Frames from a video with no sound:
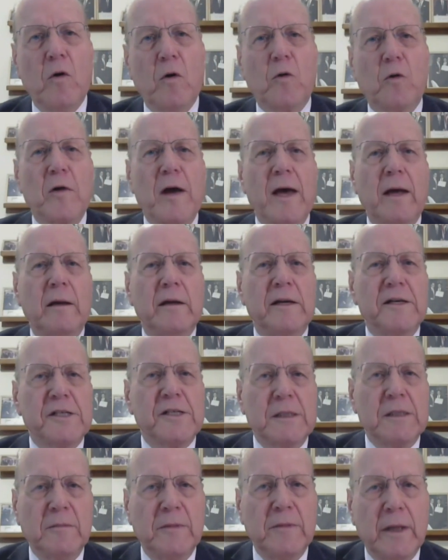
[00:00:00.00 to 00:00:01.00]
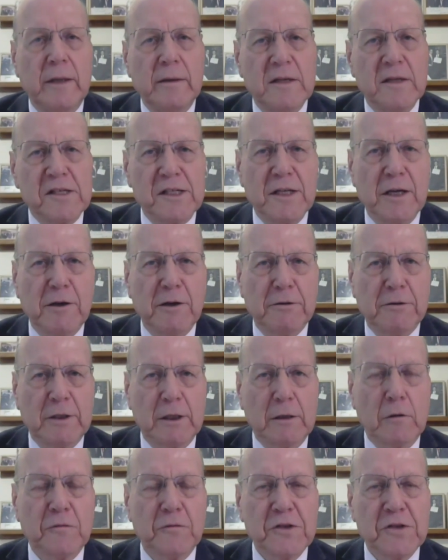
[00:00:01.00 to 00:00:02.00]
more realism than the
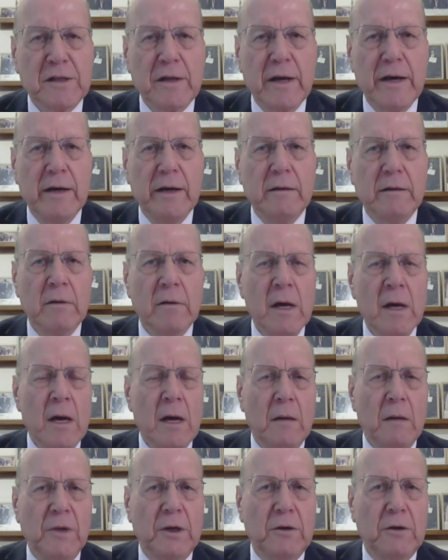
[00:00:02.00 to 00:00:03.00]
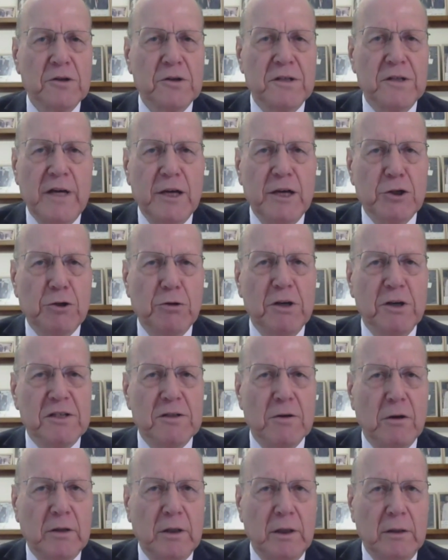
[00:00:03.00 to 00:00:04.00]
Secretary of State because the issue
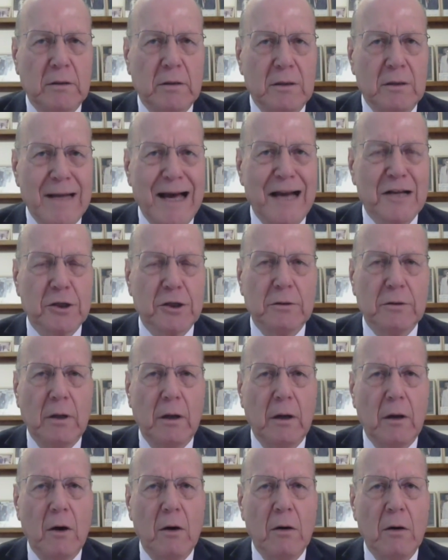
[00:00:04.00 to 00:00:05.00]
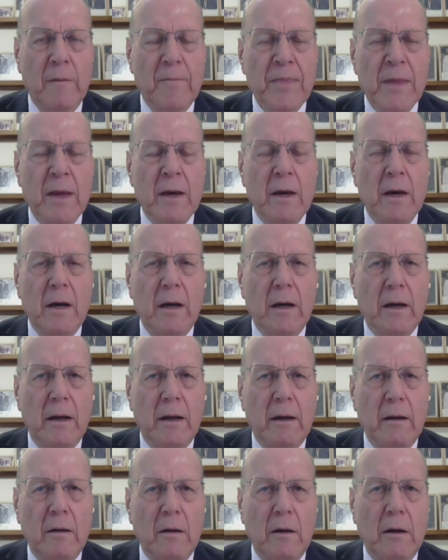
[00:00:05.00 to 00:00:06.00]
is not international law.
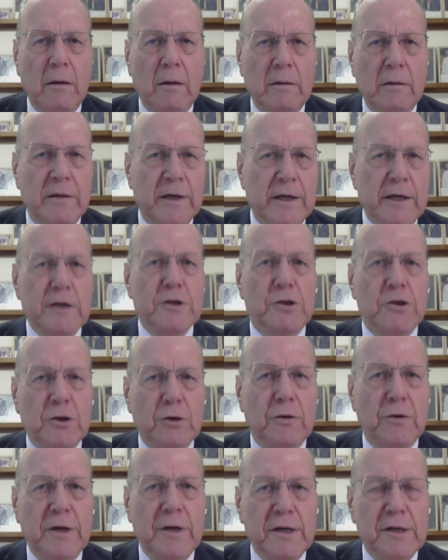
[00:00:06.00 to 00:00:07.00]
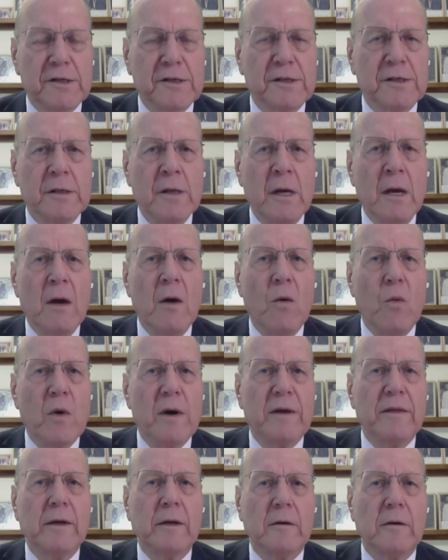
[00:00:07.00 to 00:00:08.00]
Uh, the issue is
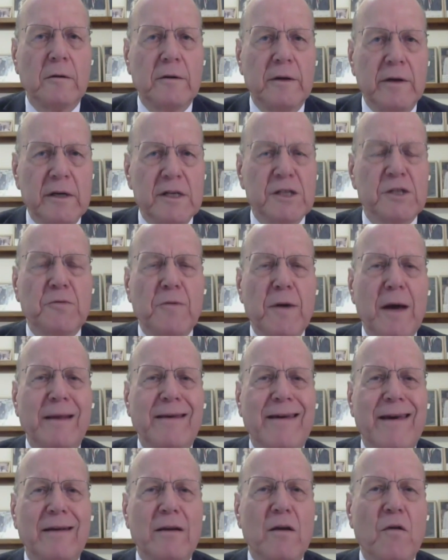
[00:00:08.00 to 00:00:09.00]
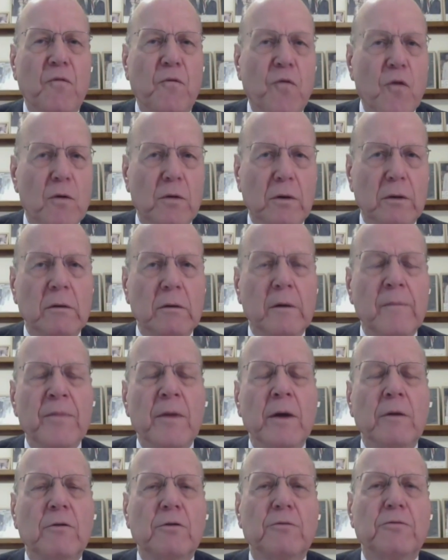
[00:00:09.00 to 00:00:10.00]
whether Israel can afford
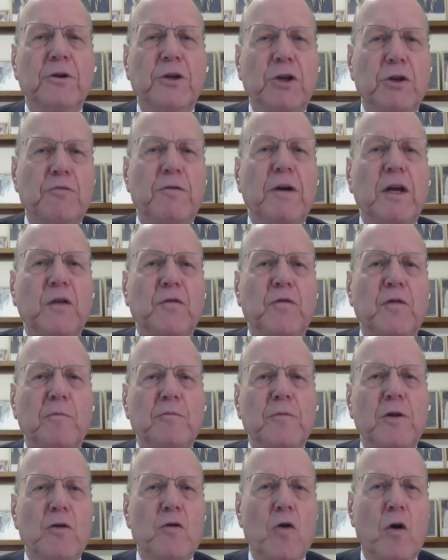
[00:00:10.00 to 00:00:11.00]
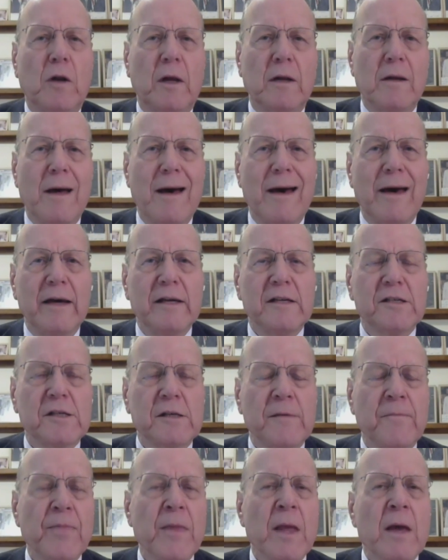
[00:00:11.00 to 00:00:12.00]
to retreat from the Golan
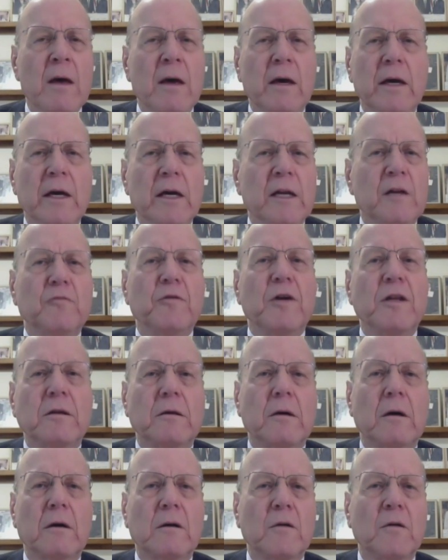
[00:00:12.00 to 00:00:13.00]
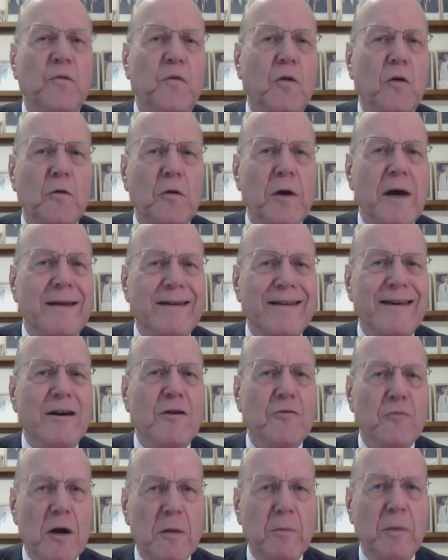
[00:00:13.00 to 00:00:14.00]
Heights in return for an
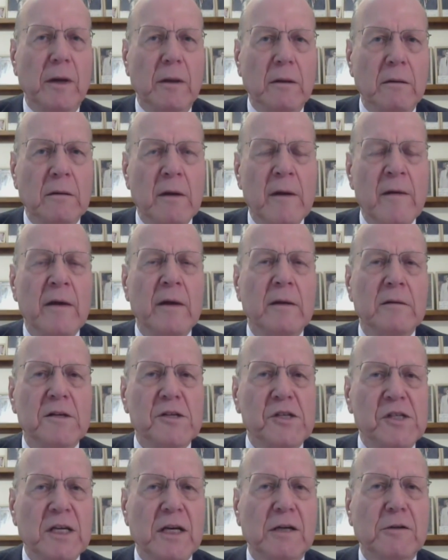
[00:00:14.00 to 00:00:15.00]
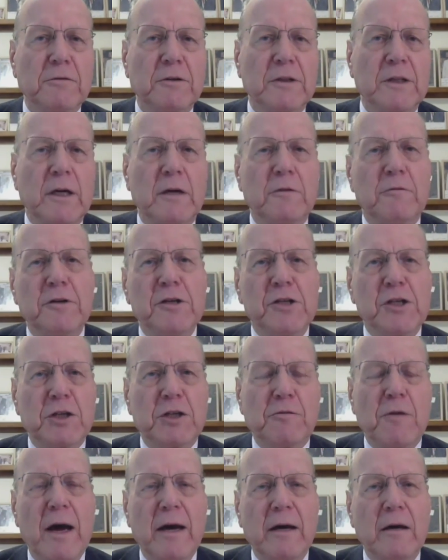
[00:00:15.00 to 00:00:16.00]
agreement. The secretary
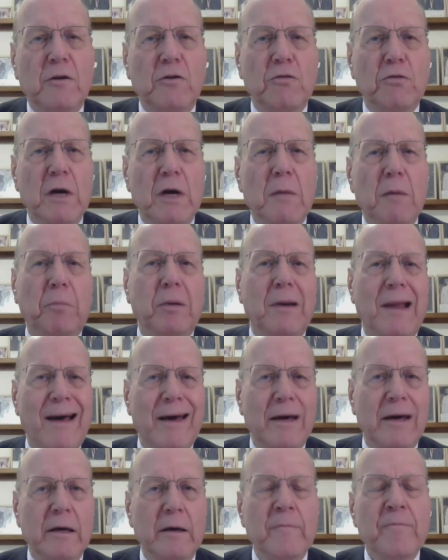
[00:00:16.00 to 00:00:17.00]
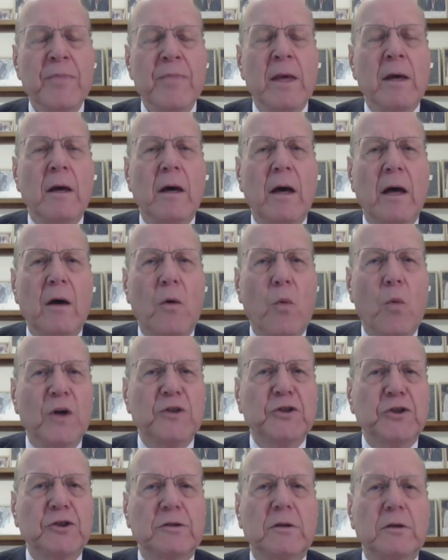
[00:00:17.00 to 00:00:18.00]
is trying to apply uh,
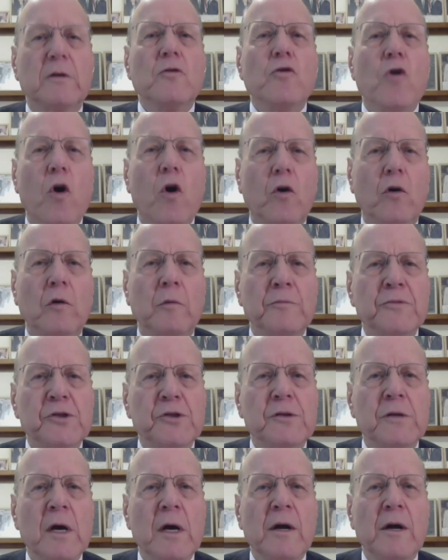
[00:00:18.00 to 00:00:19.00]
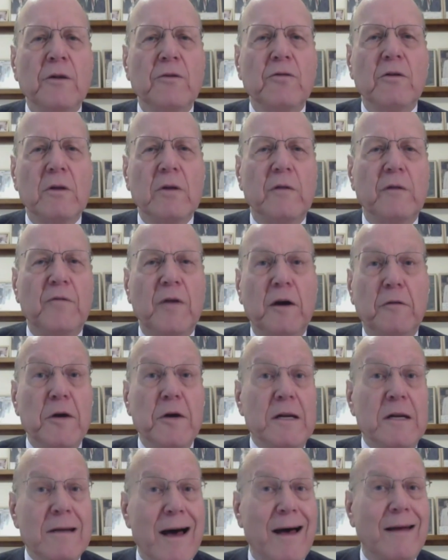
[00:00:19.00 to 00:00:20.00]
Western norms to the
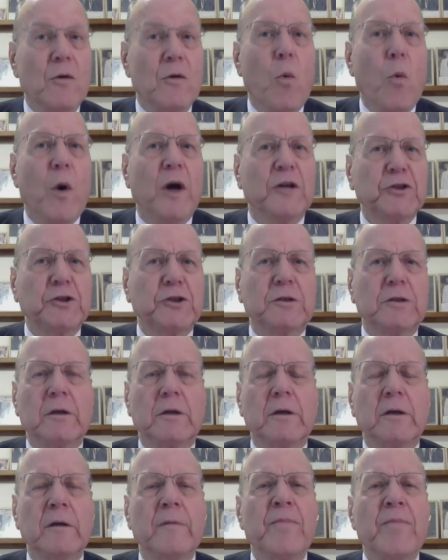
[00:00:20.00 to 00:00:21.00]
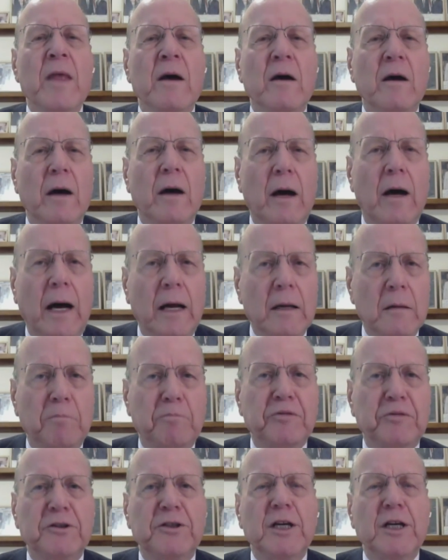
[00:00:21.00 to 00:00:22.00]
very non Western, uh,
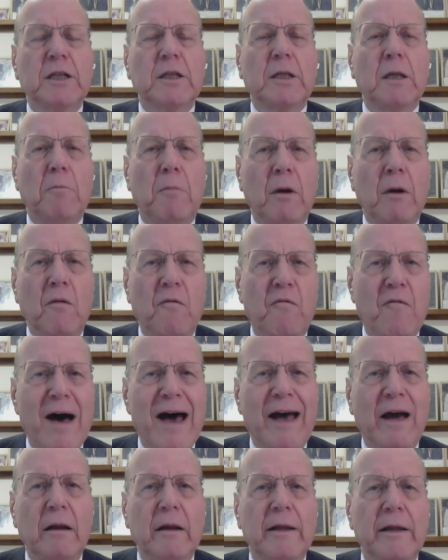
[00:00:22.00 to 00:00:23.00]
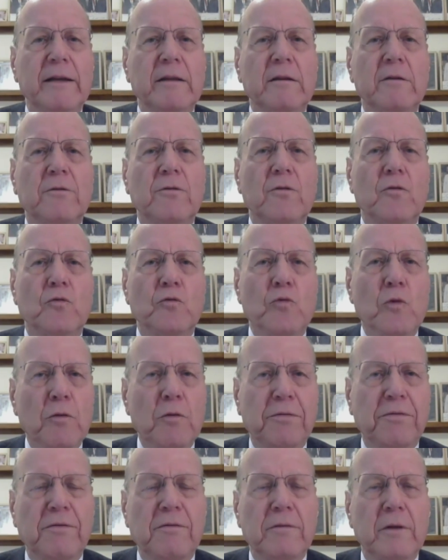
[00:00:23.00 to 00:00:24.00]
unpredictable, violent,
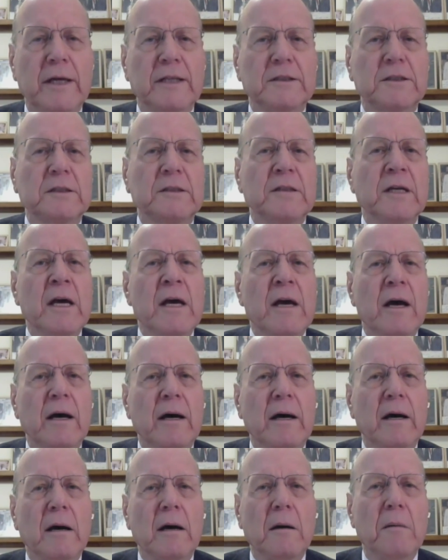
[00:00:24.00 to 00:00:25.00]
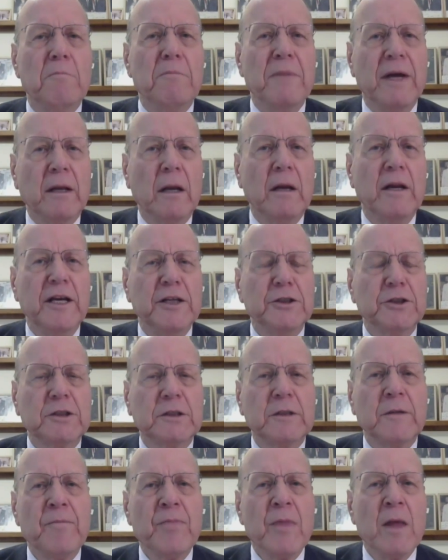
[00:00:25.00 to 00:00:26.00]
ruthless uh, Middle
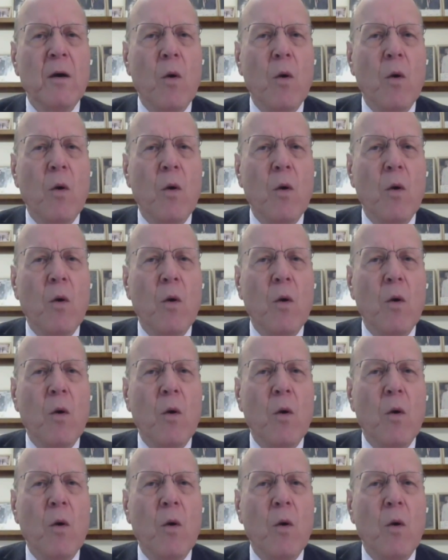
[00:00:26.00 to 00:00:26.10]
East